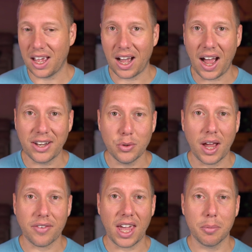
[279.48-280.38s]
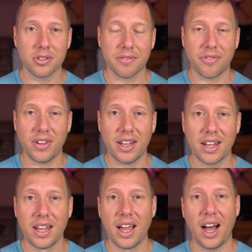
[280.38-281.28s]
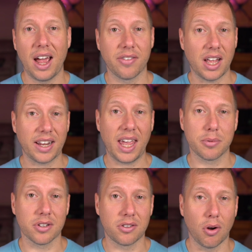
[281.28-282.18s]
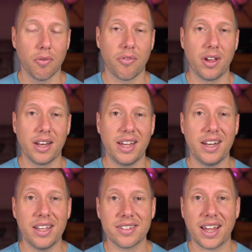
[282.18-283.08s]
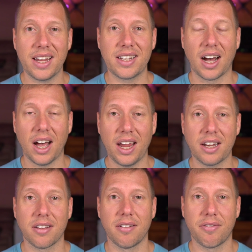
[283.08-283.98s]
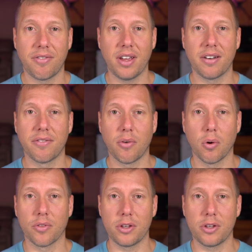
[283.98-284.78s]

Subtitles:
I do have cables that fit. I have a lot of cables that don't fit. It is a tight fit for the